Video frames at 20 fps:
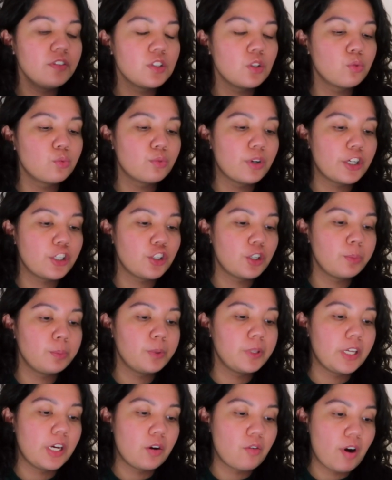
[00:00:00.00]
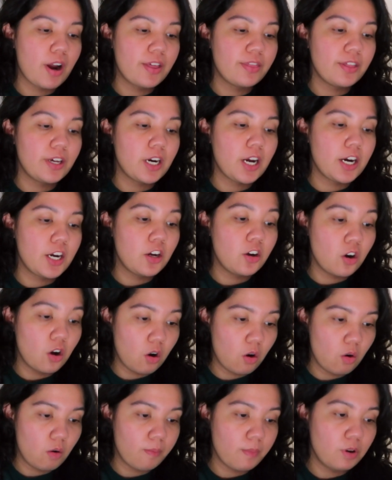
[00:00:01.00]
is a Russian playwright that I
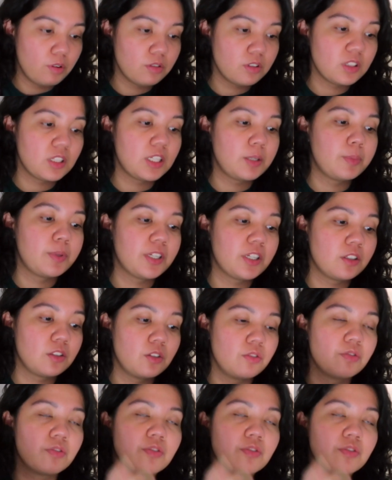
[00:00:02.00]
know mostly because of